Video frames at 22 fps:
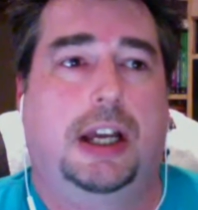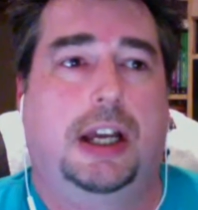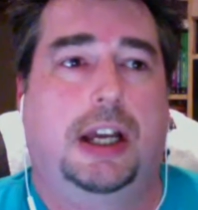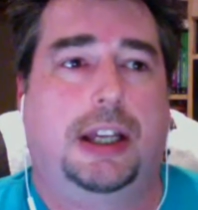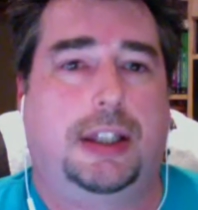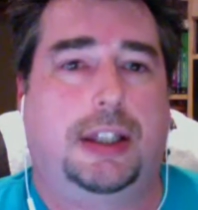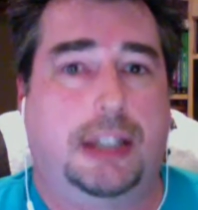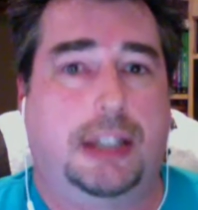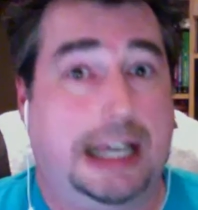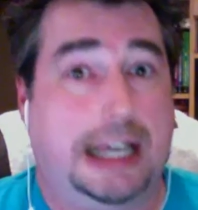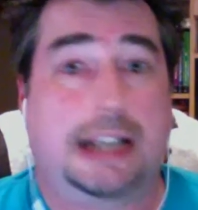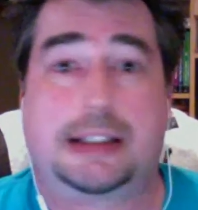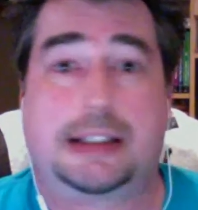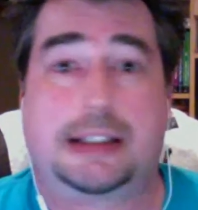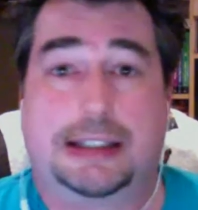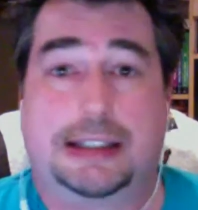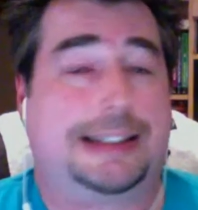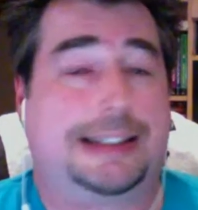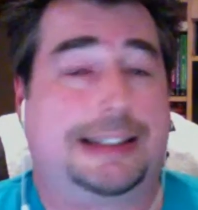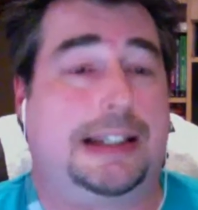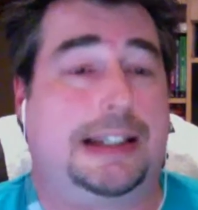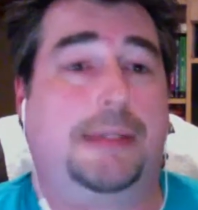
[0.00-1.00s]
yes,
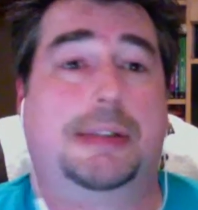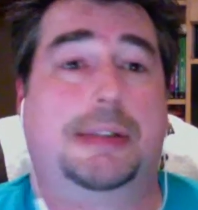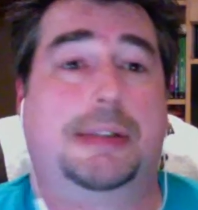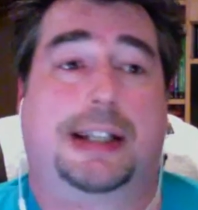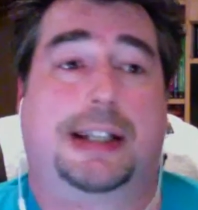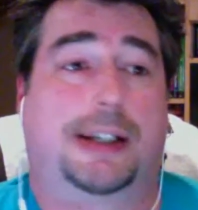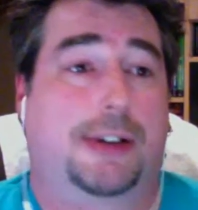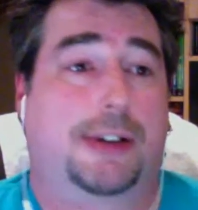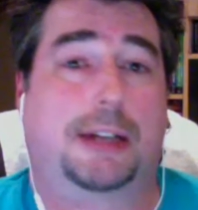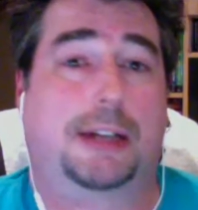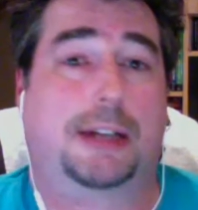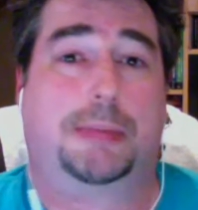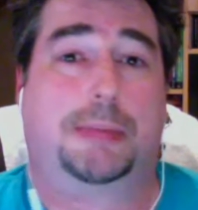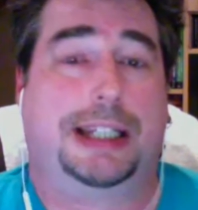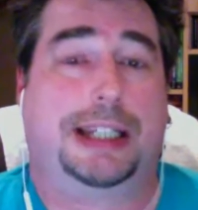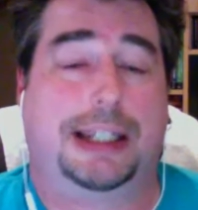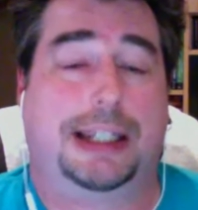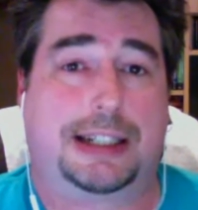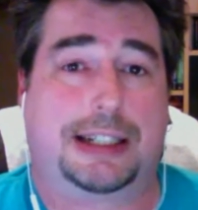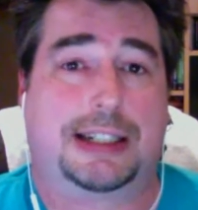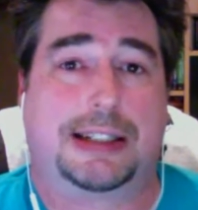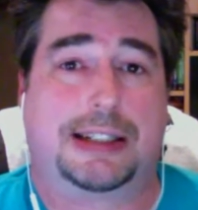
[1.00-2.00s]
this team is incredibly
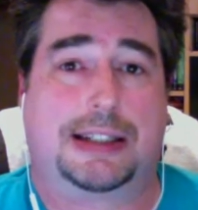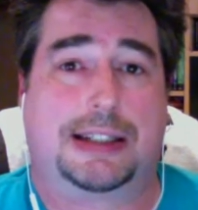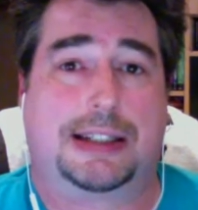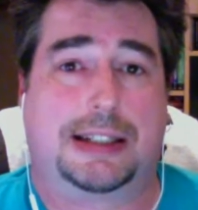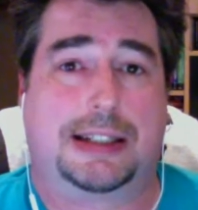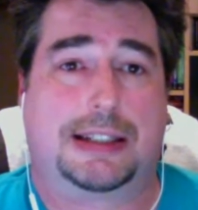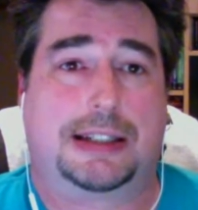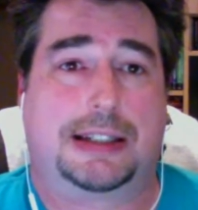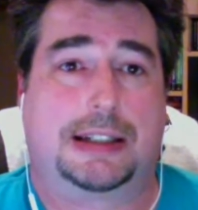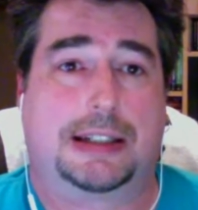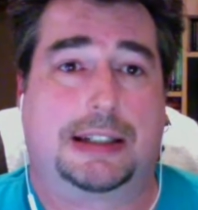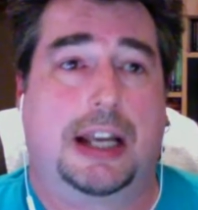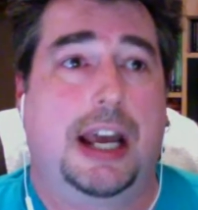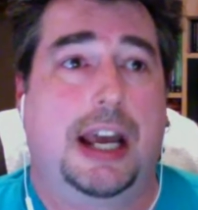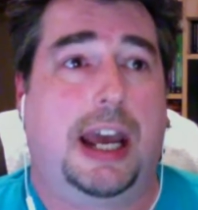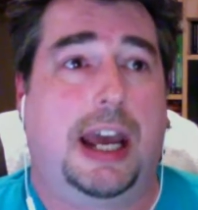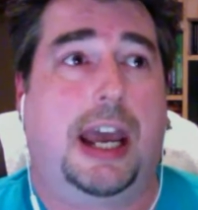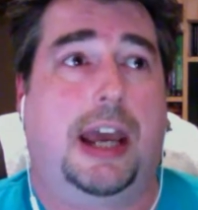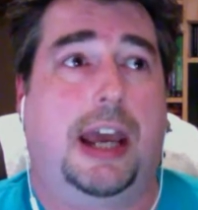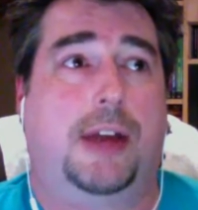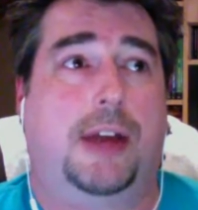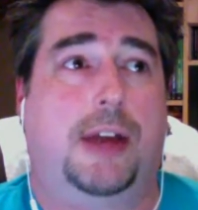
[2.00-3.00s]
inconsistent,
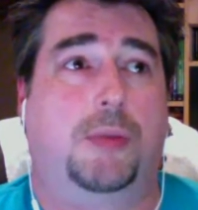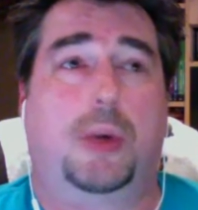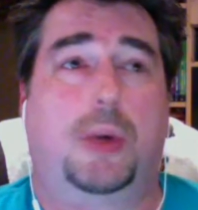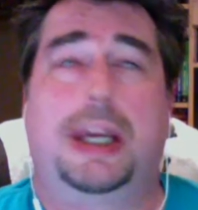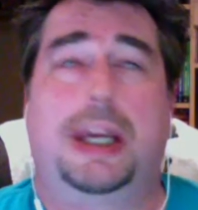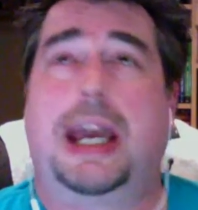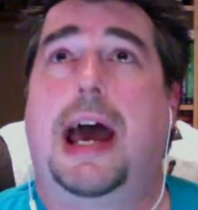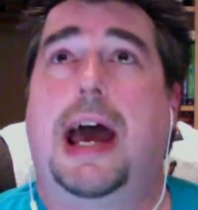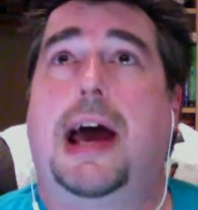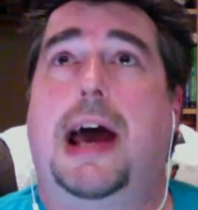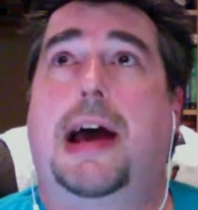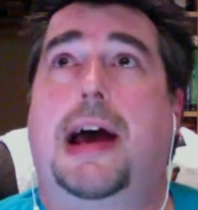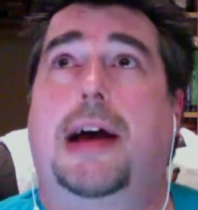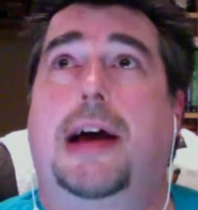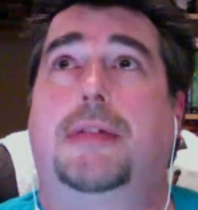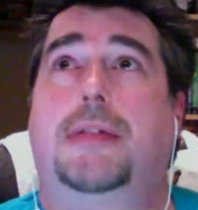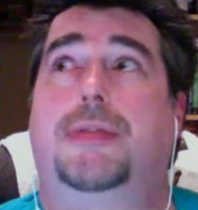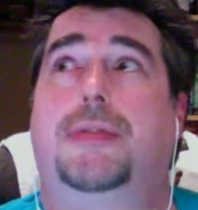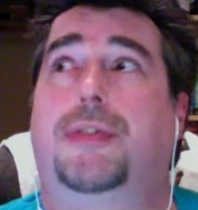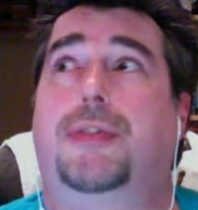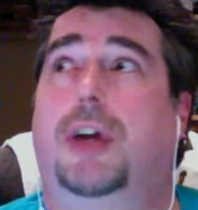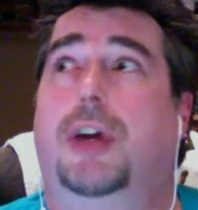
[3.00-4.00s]
and we
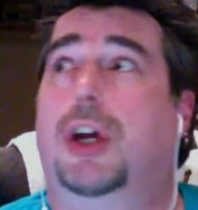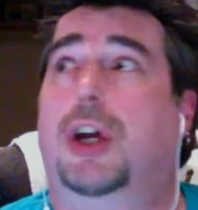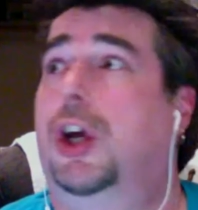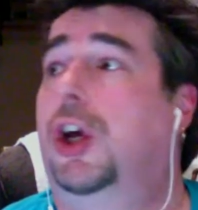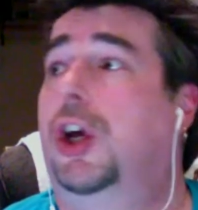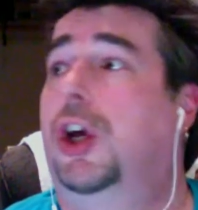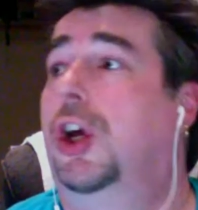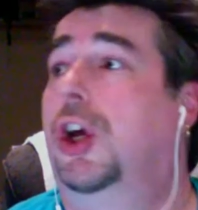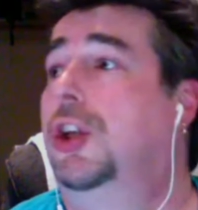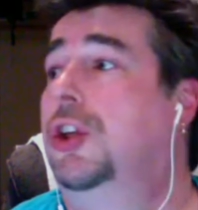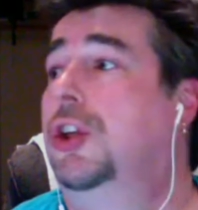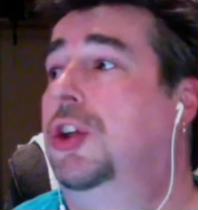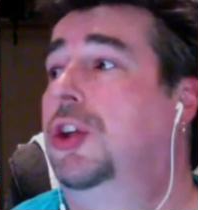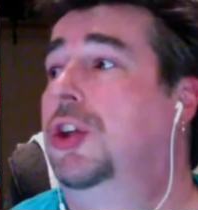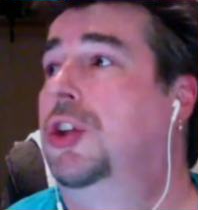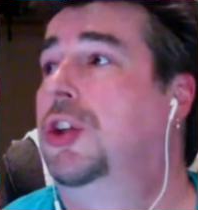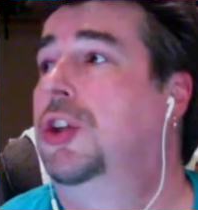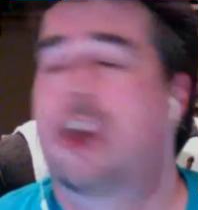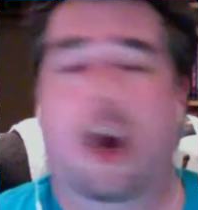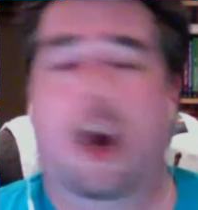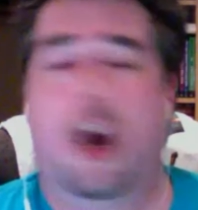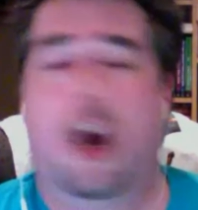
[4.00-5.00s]
have
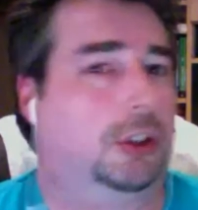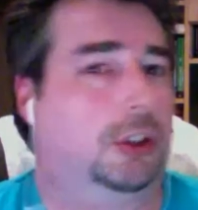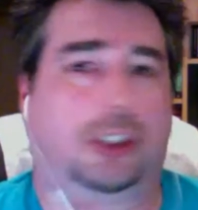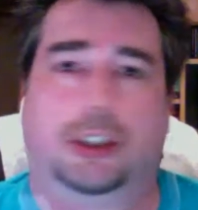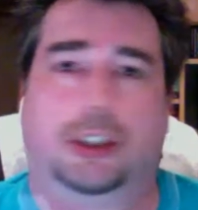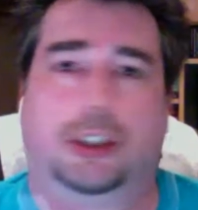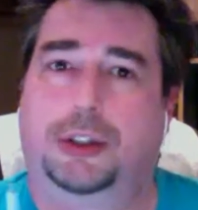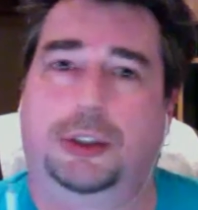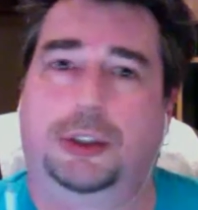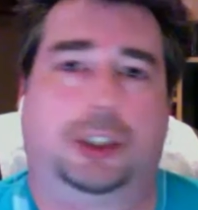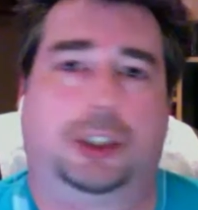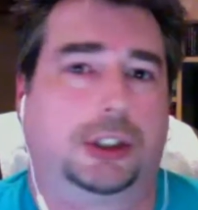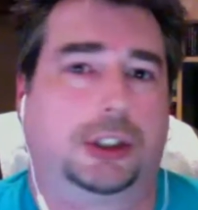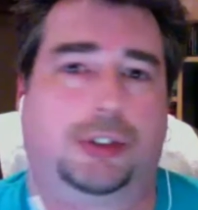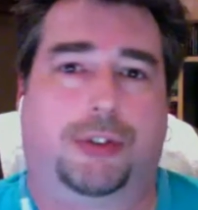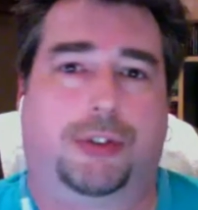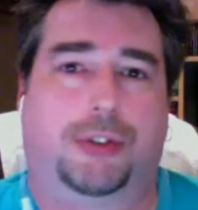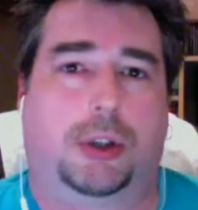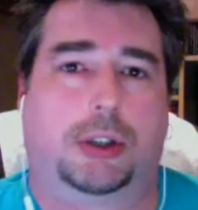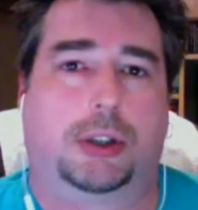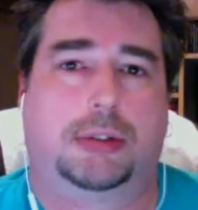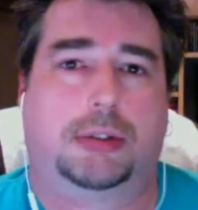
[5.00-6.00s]
no solutions
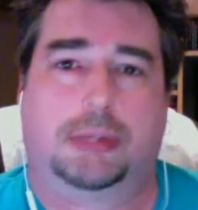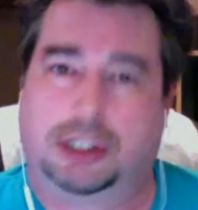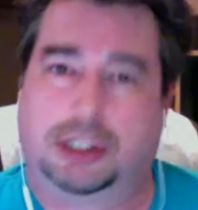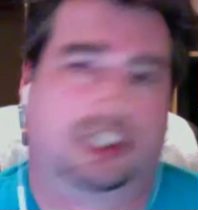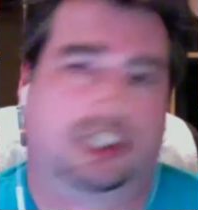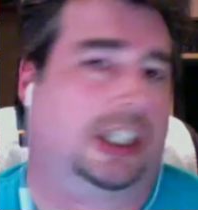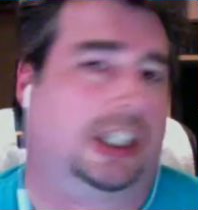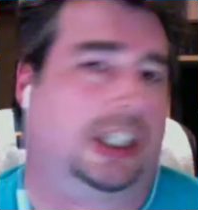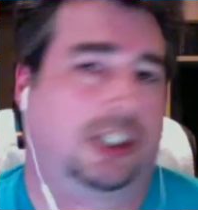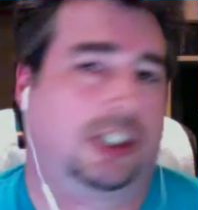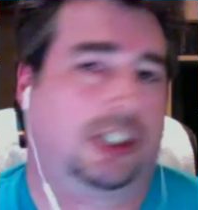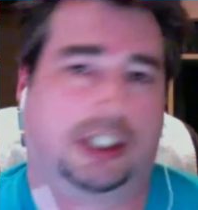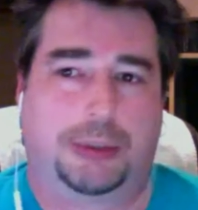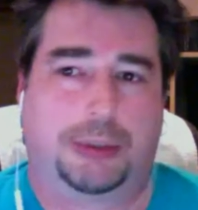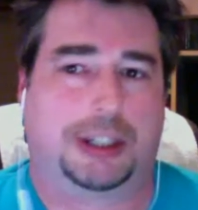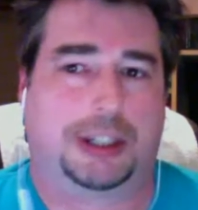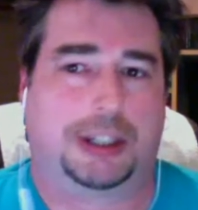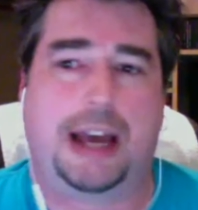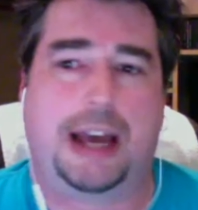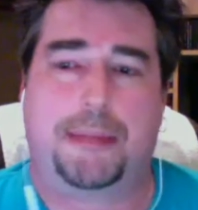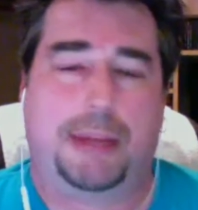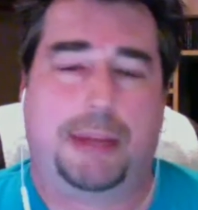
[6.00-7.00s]
for it. Was essentially what
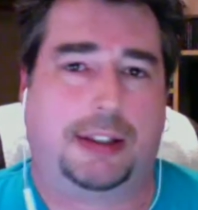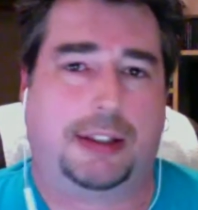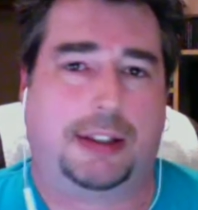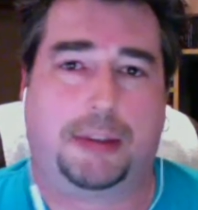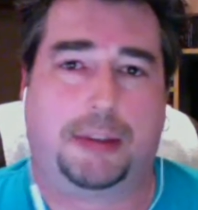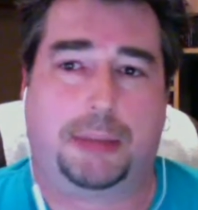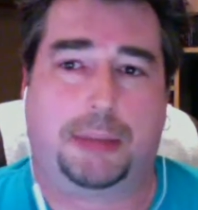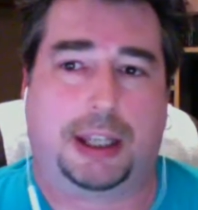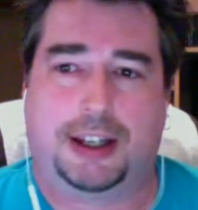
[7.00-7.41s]
that meant to me.